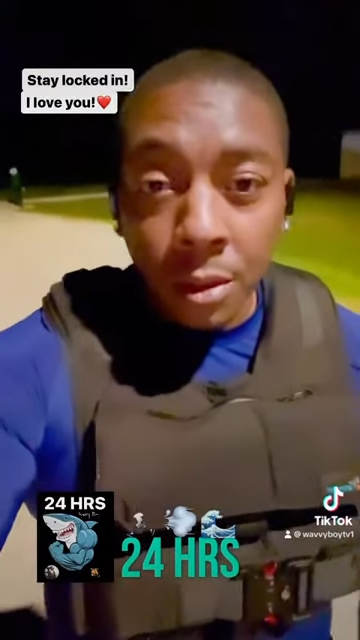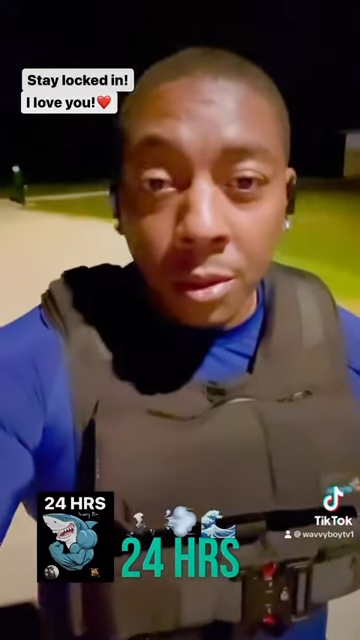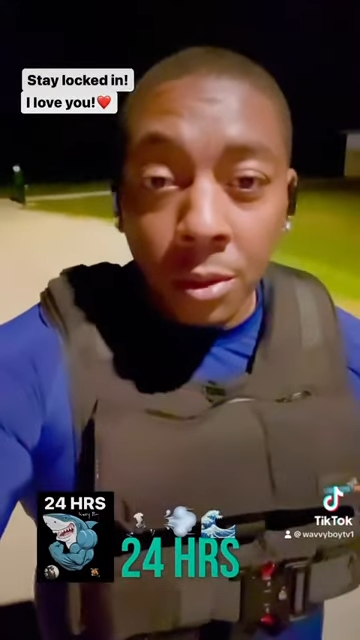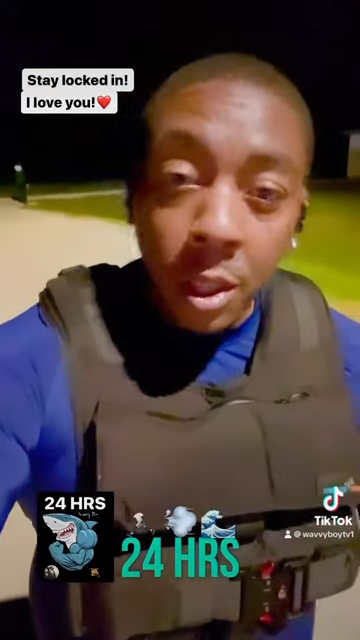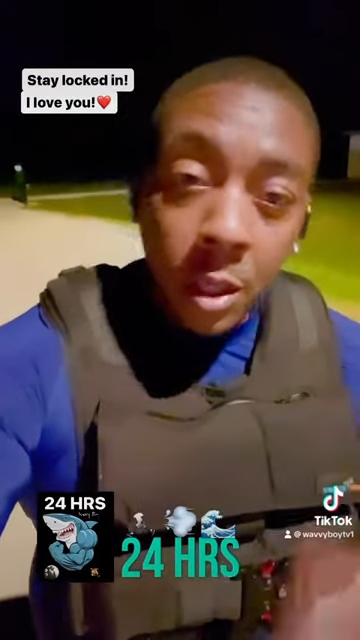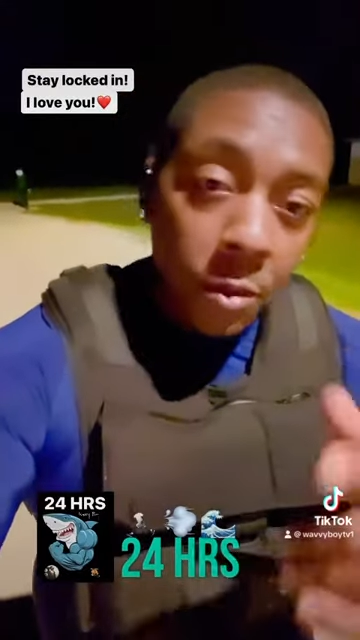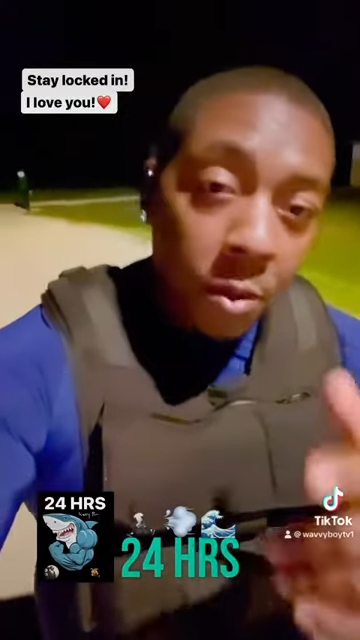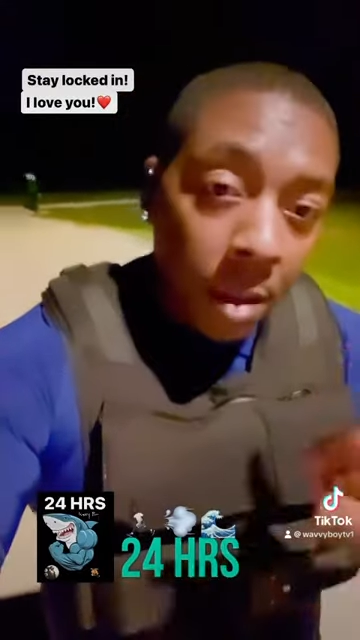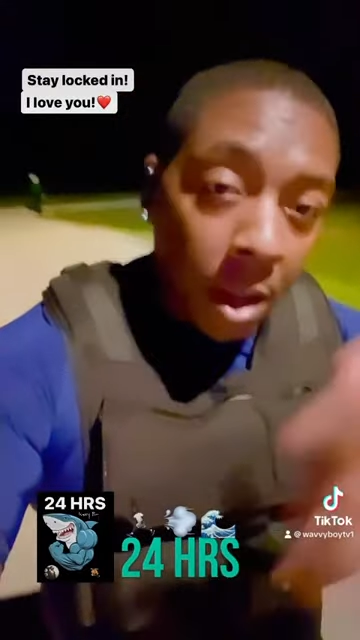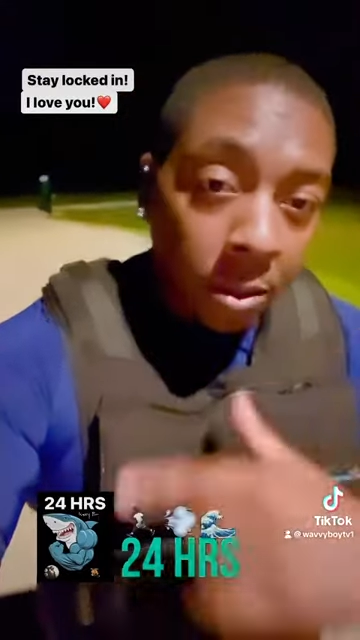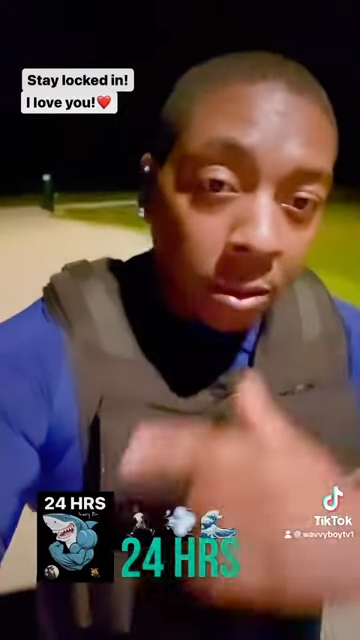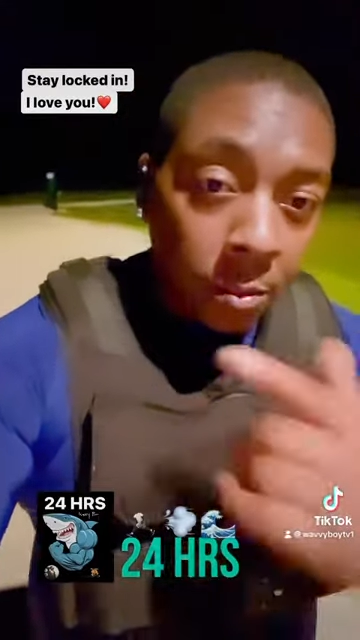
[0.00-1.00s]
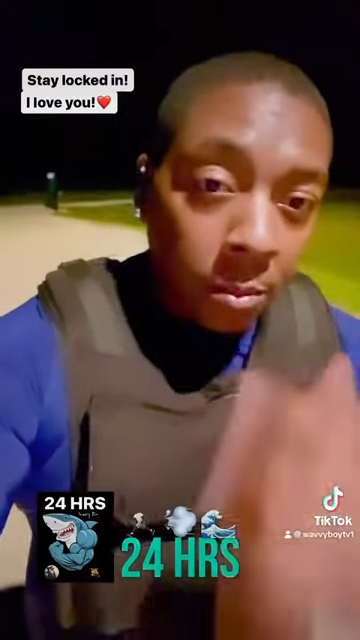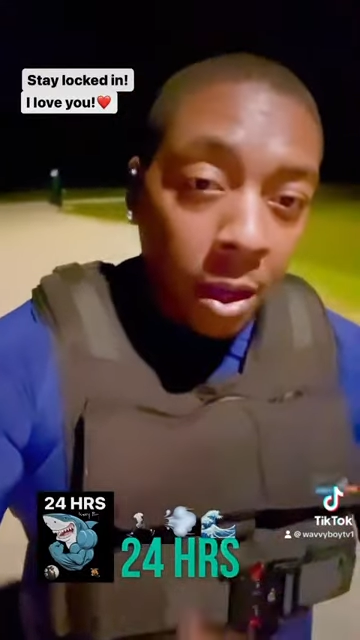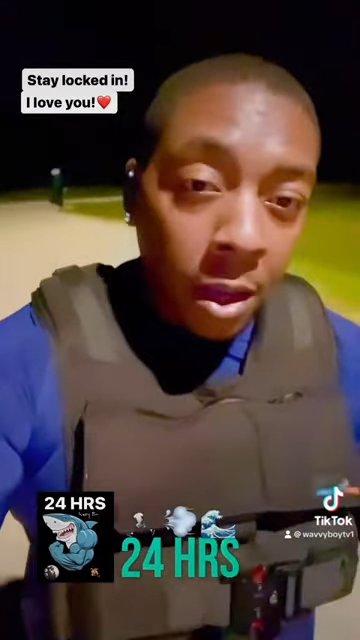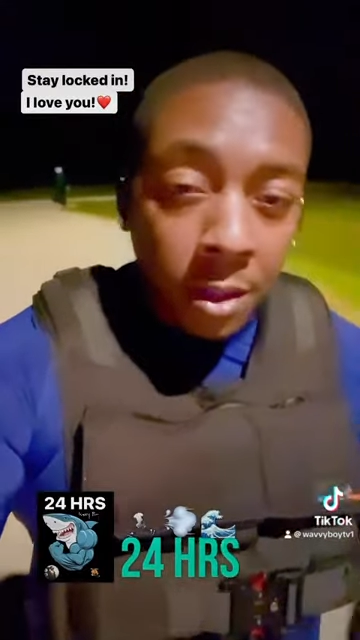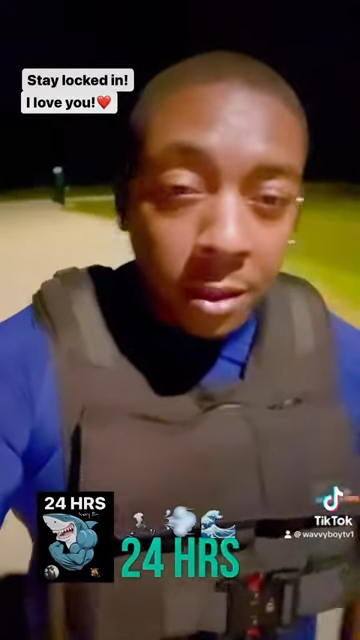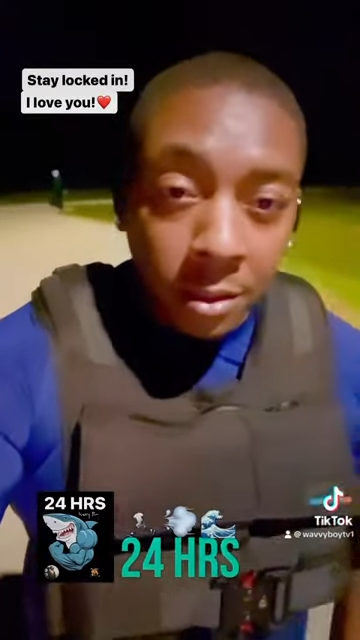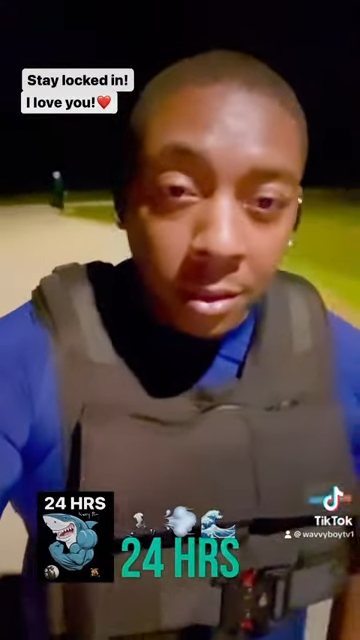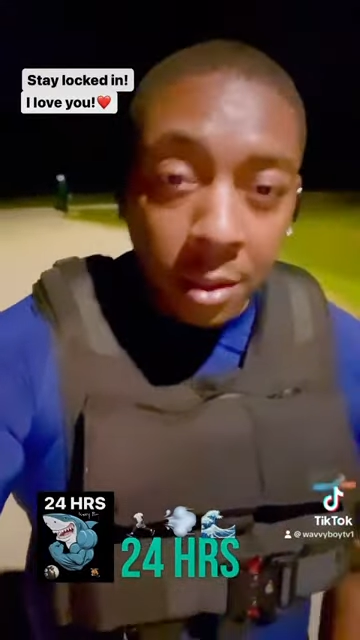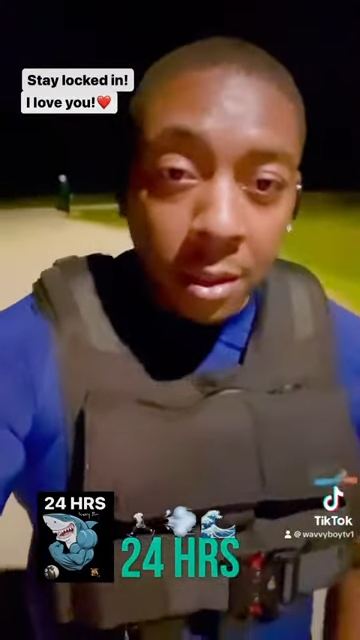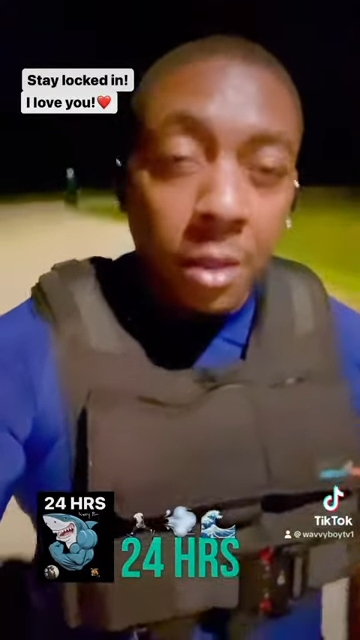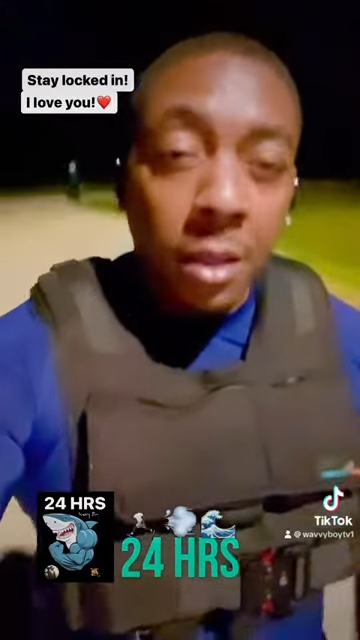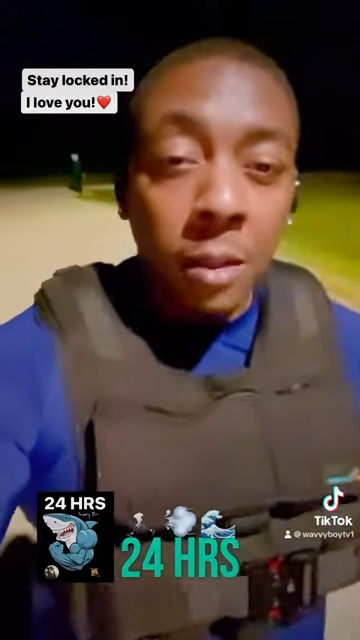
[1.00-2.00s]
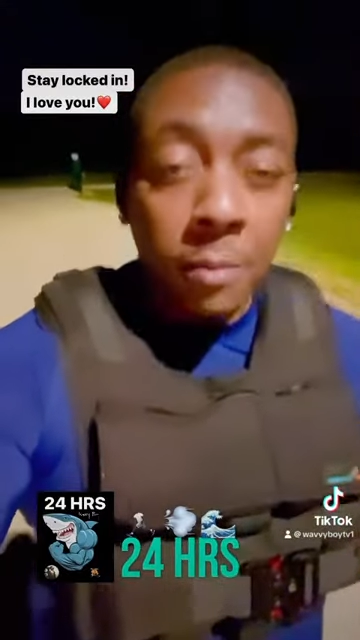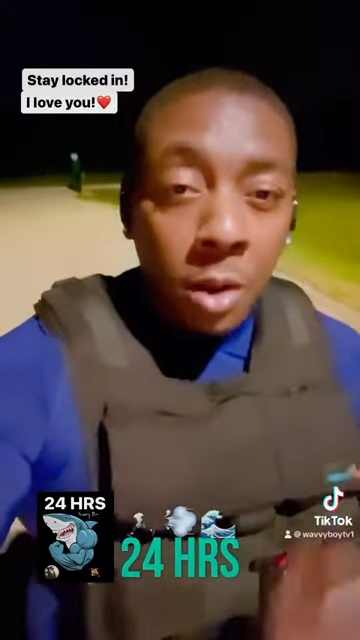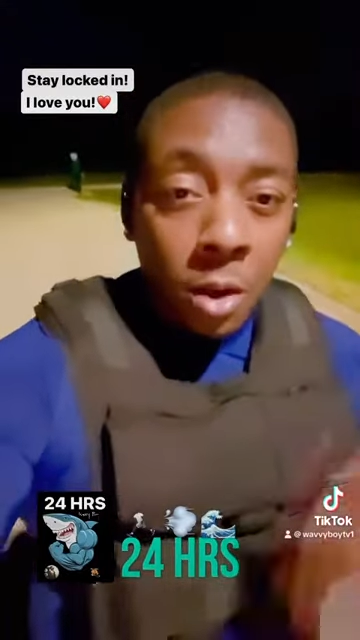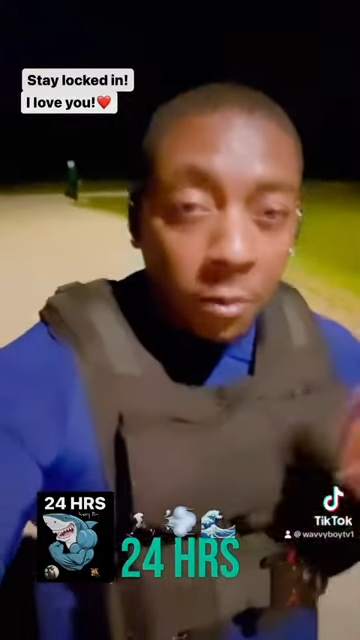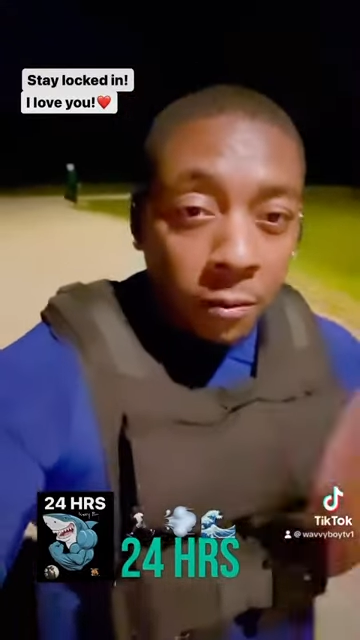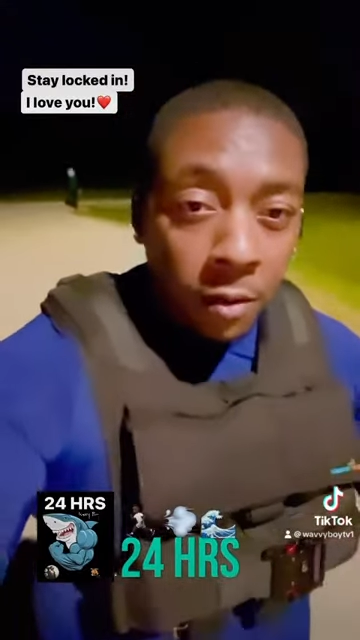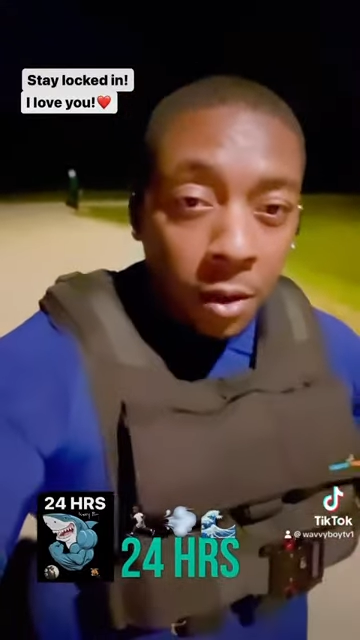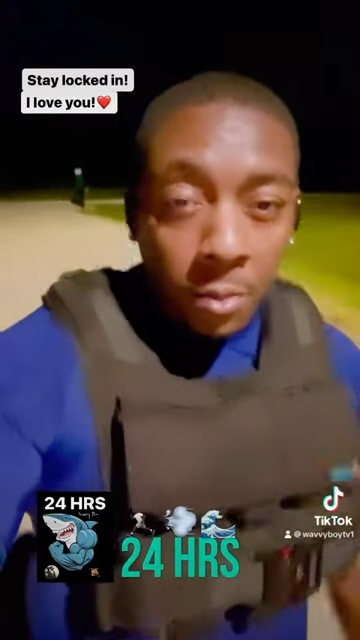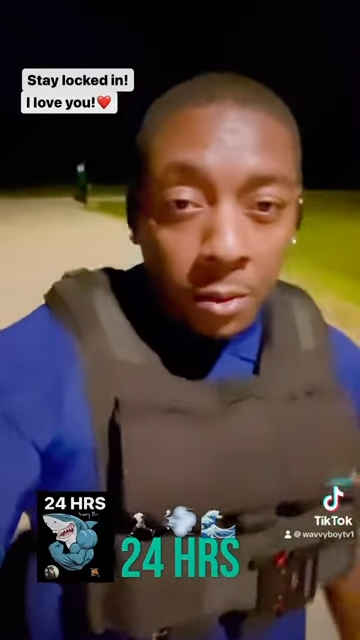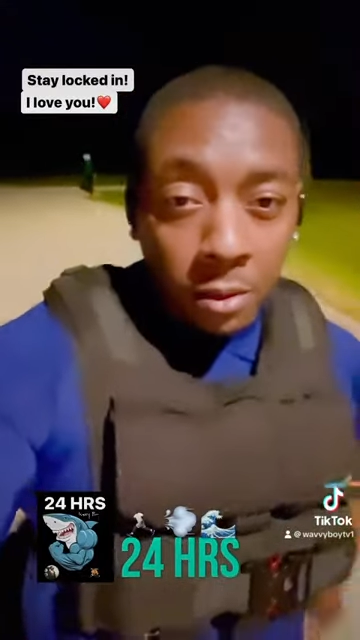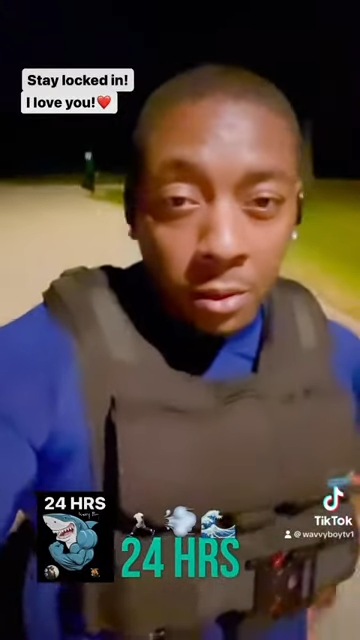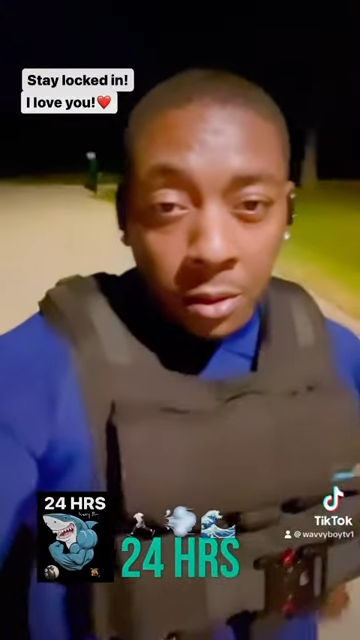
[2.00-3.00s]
So keep your mind on the prize. Keep going forward.